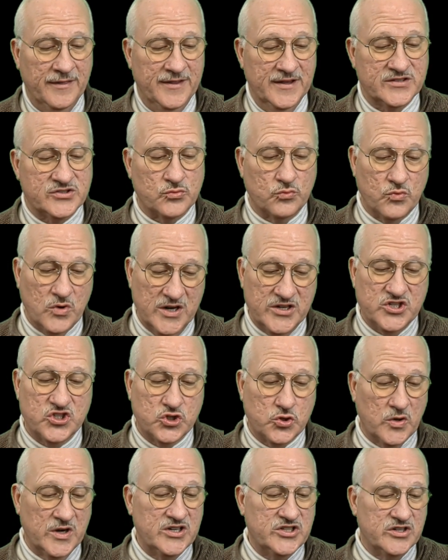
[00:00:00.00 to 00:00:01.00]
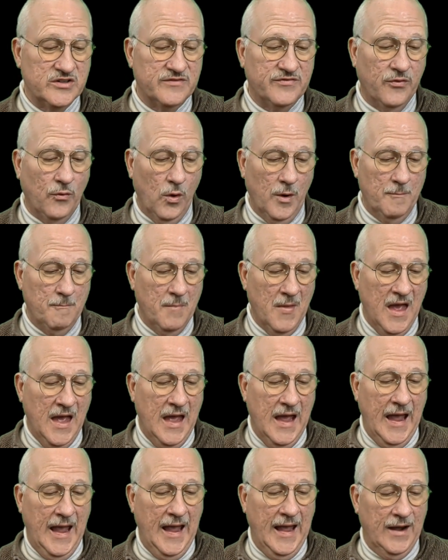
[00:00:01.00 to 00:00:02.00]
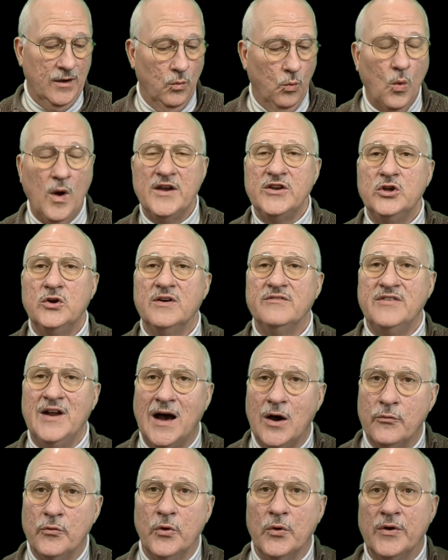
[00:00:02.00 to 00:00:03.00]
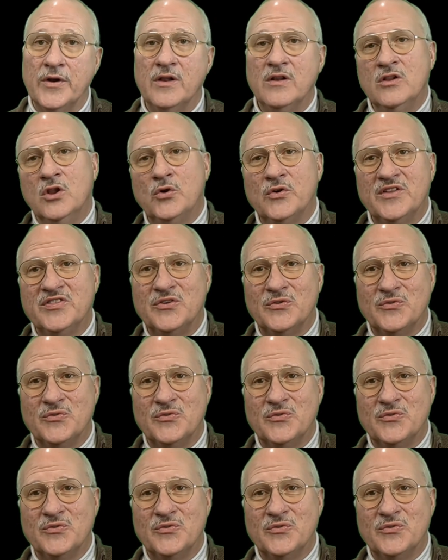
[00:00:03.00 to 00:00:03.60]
this registration form. And when you have downloaded the